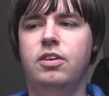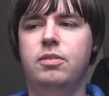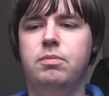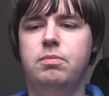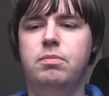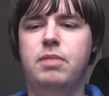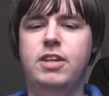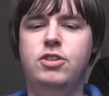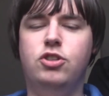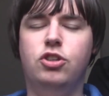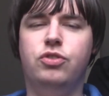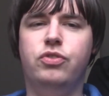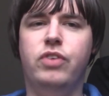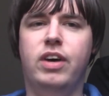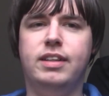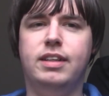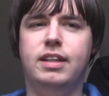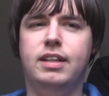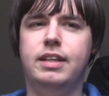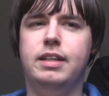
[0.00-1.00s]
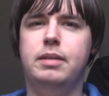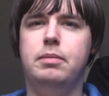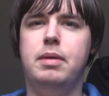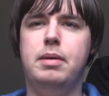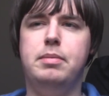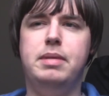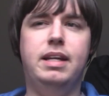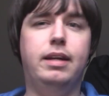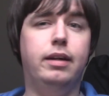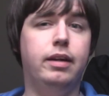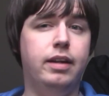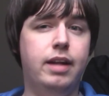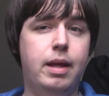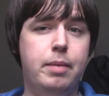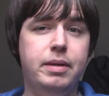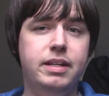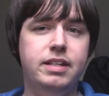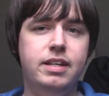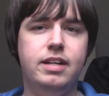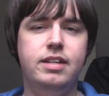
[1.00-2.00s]
it just felt a little maybe
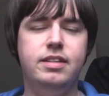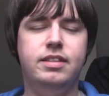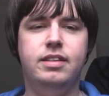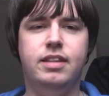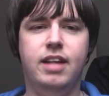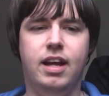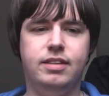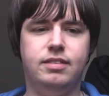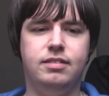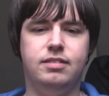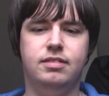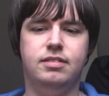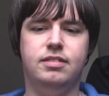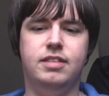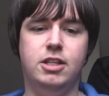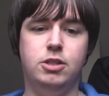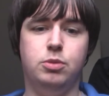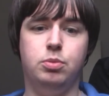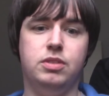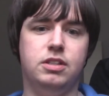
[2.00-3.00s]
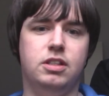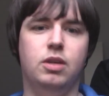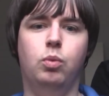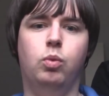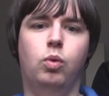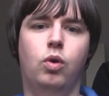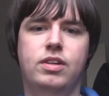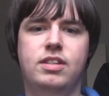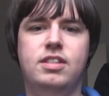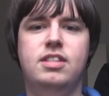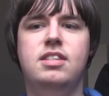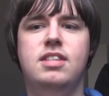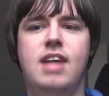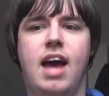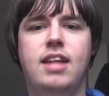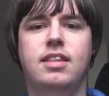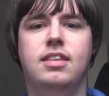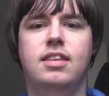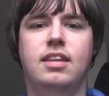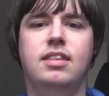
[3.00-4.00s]
limited that this was the one
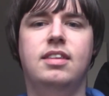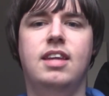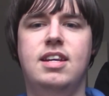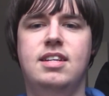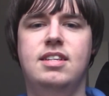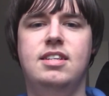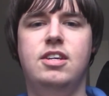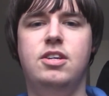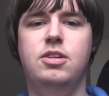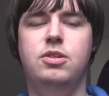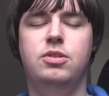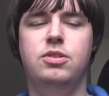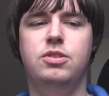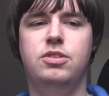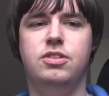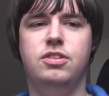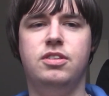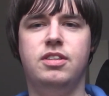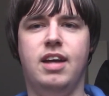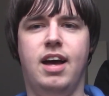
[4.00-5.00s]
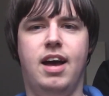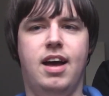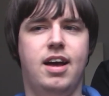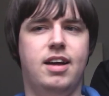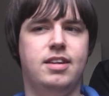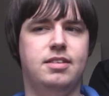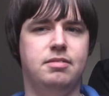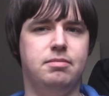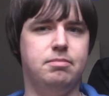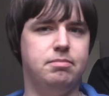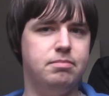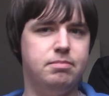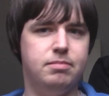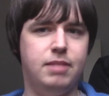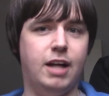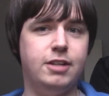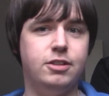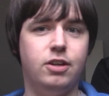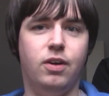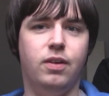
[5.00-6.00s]
set that they used and
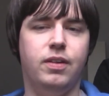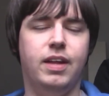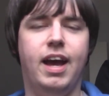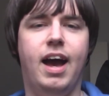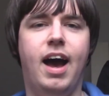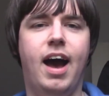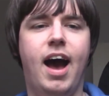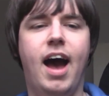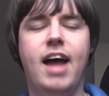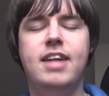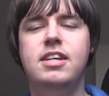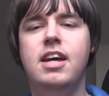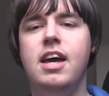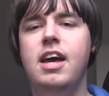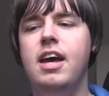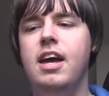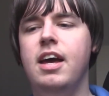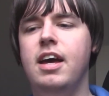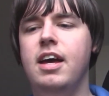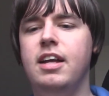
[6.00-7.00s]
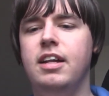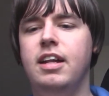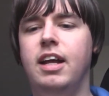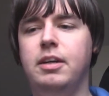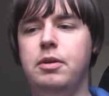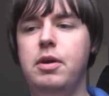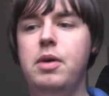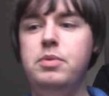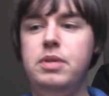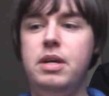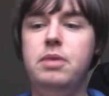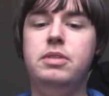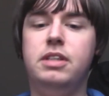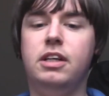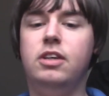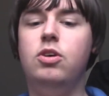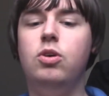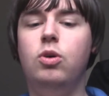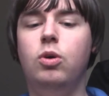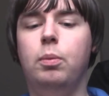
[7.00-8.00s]
that's all they had. Like, it, it was
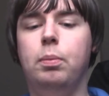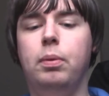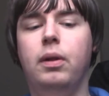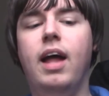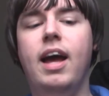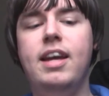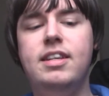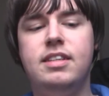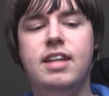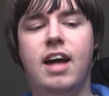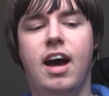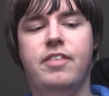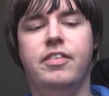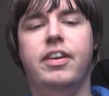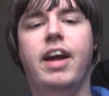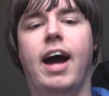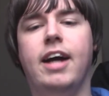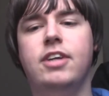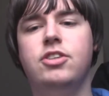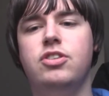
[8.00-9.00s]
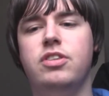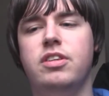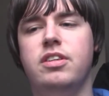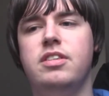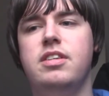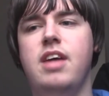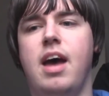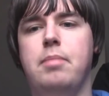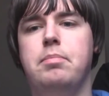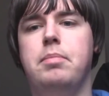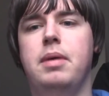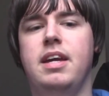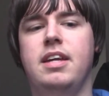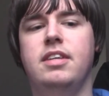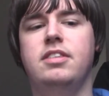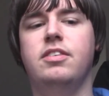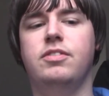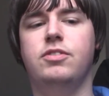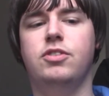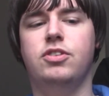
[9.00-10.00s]
a cool place to have an action set
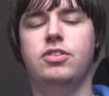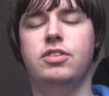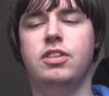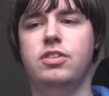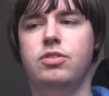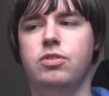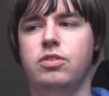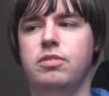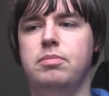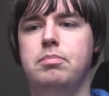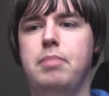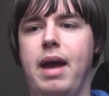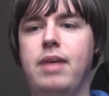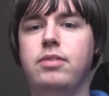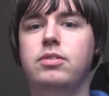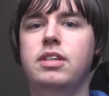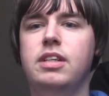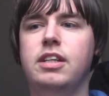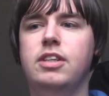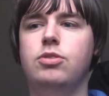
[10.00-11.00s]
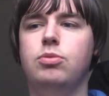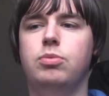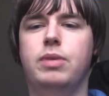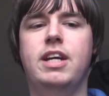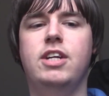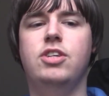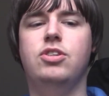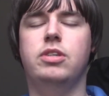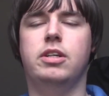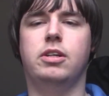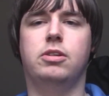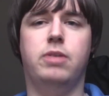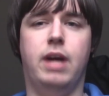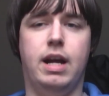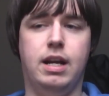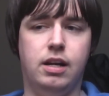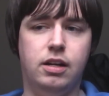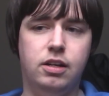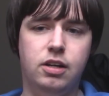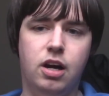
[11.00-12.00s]
piece of just a sort of mountainous region. It
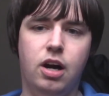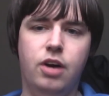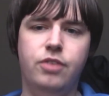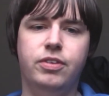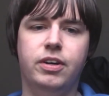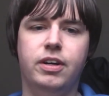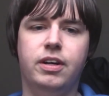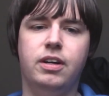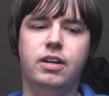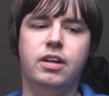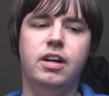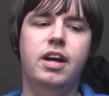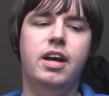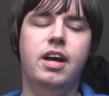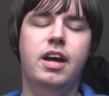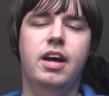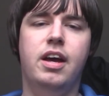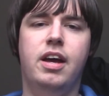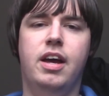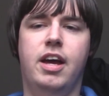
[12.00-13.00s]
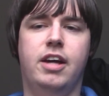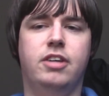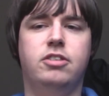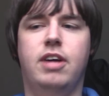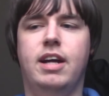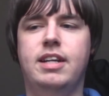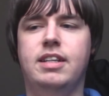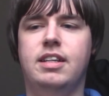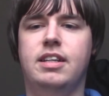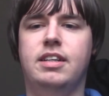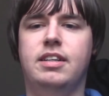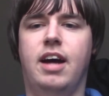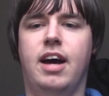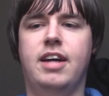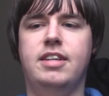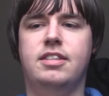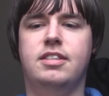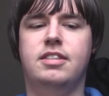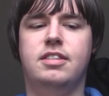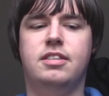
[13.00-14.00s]
created cover, it created a
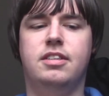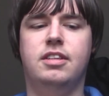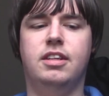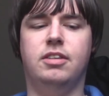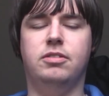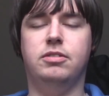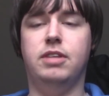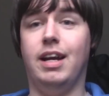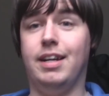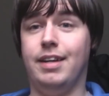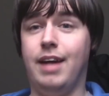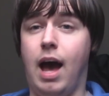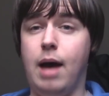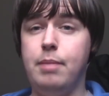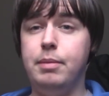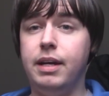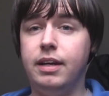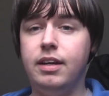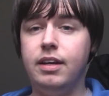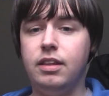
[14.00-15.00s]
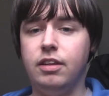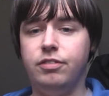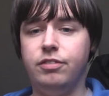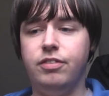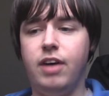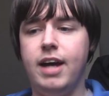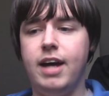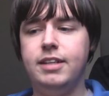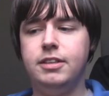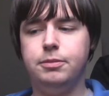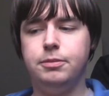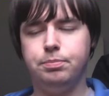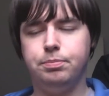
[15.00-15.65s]
nice, you know, dynamic in the fight.